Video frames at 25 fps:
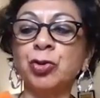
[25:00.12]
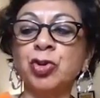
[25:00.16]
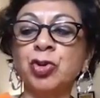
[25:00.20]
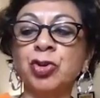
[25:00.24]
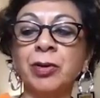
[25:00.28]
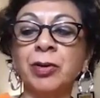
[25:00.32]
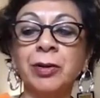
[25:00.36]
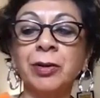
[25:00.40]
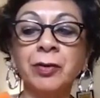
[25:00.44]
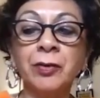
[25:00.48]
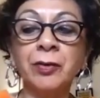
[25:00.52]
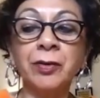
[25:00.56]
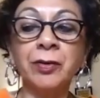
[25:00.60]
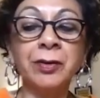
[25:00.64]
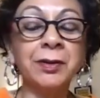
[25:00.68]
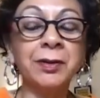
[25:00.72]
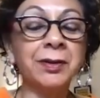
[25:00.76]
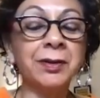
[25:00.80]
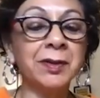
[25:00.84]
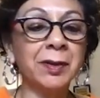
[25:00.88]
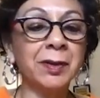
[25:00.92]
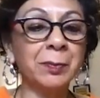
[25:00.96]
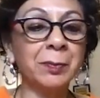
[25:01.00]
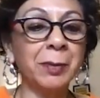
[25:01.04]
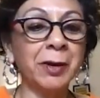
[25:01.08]

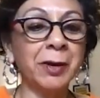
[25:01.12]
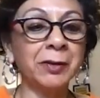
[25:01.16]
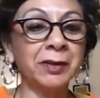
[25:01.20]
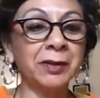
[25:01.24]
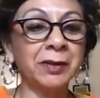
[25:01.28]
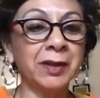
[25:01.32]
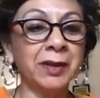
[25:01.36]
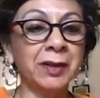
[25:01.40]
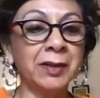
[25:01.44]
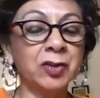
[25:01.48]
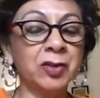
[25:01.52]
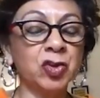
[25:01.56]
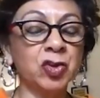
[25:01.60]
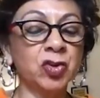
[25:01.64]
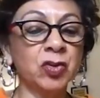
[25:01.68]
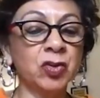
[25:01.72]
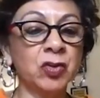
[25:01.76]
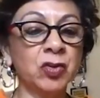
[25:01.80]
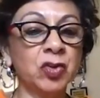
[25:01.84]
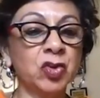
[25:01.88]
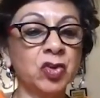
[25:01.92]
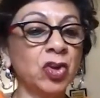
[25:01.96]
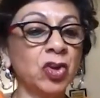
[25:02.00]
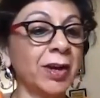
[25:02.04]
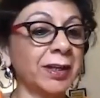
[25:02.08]
children about their
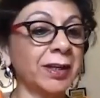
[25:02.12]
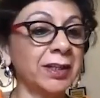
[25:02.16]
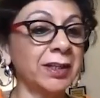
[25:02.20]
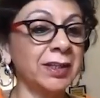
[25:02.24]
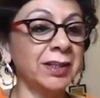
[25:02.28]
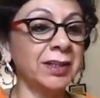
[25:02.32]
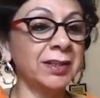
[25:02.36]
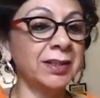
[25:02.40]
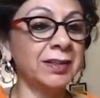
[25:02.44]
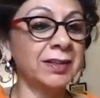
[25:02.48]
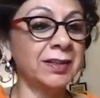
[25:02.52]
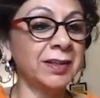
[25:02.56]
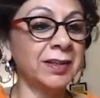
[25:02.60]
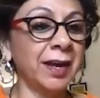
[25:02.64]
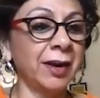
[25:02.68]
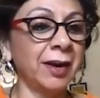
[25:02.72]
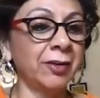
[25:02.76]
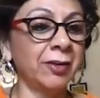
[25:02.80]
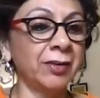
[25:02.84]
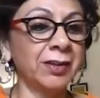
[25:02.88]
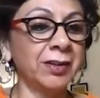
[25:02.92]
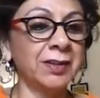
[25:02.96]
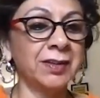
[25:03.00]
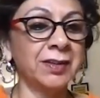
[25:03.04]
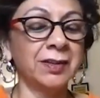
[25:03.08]
Chinese
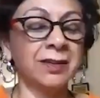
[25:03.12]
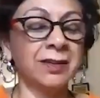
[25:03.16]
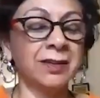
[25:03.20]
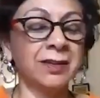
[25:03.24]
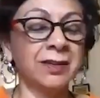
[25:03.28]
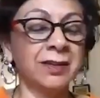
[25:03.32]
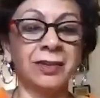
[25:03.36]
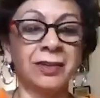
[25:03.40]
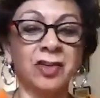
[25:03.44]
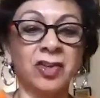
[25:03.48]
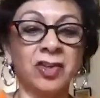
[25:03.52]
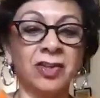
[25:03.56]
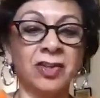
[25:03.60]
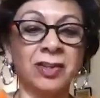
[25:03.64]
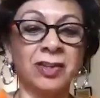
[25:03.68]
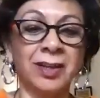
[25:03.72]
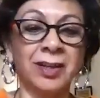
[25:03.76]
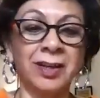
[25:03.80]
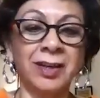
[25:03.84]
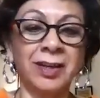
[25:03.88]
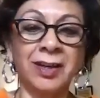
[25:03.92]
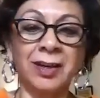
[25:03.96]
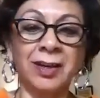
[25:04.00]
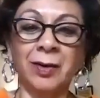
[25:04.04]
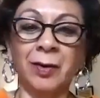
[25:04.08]
heritage,
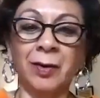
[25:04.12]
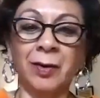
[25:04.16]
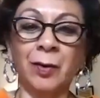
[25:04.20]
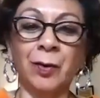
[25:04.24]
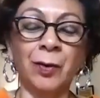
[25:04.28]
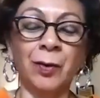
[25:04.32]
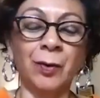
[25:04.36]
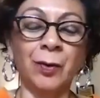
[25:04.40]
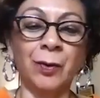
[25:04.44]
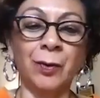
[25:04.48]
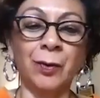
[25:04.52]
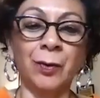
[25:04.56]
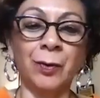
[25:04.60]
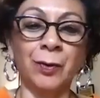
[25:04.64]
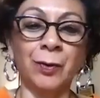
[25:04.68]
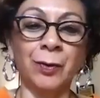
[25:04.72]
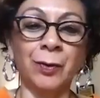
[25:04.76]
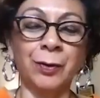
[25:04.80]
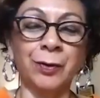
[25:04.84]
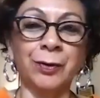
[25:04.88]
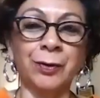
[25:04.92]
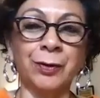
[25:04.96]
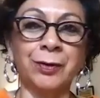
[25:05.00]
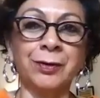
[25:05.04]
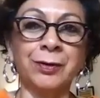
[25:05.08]

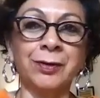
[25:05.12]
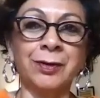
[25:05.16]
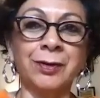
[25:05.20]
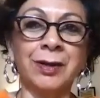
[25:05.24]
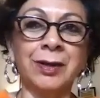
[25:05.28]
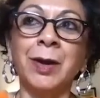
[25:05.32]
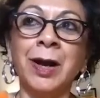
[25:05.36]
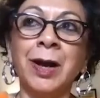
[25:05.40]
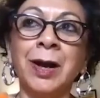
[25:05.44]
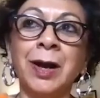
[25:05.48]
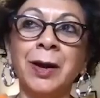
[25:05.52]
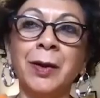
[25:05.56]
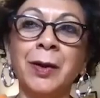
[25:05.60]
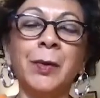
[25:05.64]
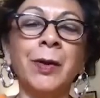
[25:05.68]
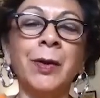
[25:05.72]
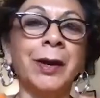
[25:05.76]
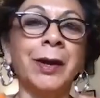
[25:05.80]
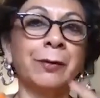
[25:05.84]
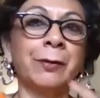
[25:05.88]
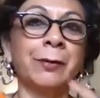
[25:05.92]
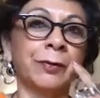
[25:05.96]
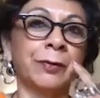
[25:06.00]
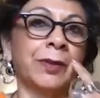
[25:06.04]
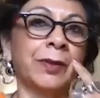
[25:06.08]
or how
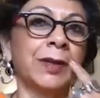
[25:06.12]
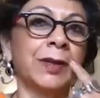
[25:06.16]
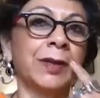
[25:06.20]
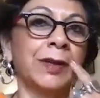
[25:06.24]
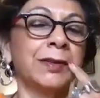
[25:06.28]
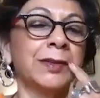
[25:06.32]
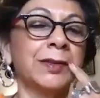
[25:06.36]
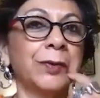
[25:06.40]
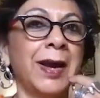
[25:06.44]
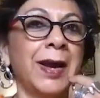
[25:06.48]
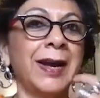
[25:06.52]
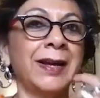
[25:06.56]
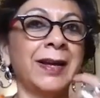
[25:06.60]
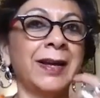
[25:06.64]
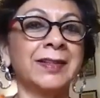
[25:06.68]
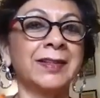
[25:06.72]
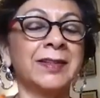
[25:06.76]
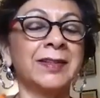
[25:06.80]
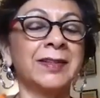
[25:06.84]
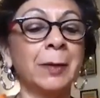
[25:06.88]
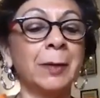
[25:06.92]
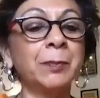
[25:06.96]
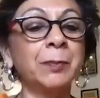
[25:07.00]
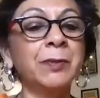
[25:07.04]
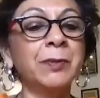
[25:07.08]
have they
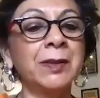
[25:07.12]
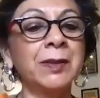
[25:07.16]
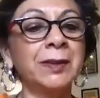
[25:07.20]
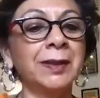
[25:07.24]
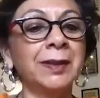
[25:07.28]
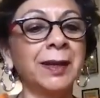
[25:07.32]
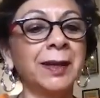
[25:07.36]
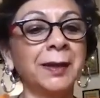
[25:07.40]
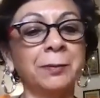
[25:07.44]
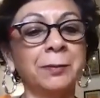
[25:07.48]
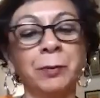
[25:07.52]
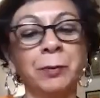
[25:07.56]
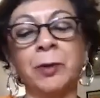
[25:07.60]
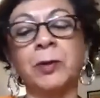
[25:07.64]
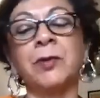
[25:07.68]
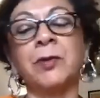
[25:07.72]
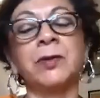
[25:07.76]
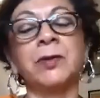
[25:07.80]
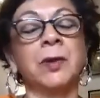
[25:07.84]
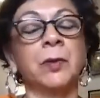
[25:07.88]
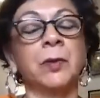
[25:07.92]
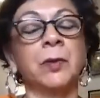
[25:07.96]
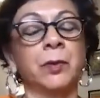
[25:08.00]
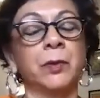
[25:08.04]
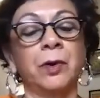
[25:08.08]
accepted that because
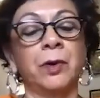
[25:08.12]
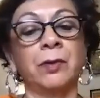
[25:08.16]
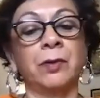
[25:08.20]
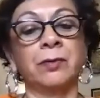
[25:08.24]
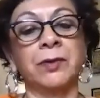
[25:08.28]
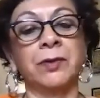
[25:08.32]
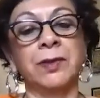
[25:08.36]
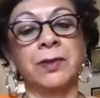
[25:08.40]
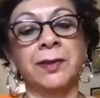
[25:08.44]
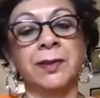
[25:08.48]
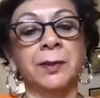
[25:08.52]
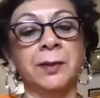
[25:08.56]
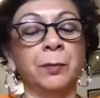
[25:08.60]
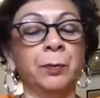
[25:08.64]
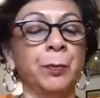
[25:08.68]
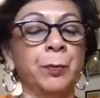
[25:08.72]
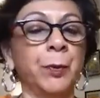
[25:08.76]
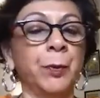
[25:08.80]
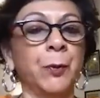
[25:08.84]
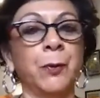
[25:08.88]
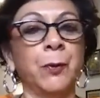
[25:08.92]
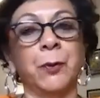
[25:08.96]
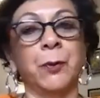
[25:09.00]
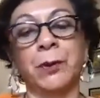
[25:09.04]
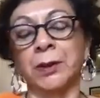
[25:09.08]
they were obviously
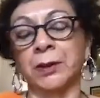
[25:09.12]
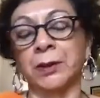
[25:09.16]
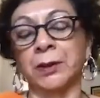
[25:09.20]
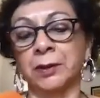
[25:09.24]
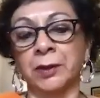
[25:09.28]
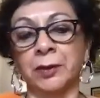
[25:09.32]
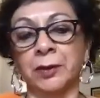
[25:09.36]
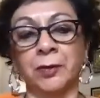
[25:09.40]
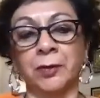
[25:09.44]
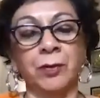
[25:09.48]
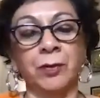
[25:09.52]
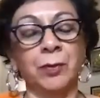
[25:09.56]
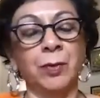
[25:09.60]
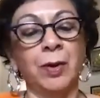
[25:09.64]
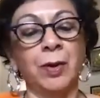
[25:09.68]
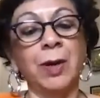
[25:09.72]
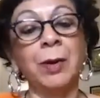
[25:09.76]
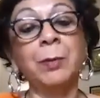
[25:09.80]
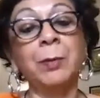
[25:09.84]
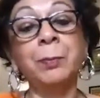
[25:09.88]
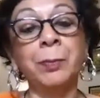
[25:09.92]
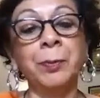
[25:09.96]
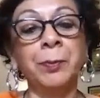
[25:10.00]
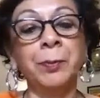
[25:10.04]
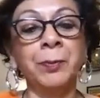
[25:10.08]
born and they grew
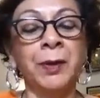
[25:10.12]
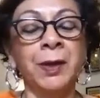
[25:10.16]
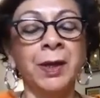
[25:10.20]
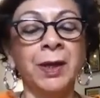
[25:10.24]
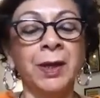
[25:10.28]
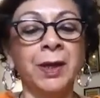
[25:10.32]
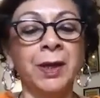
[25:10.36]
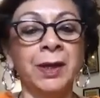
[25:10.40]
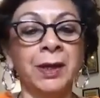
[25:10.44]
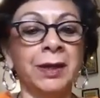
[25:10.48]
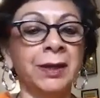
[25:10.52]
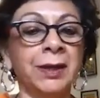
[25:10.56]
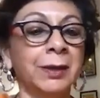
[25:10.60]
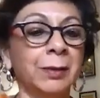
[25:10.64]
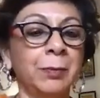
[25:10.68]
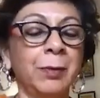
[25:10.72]
up in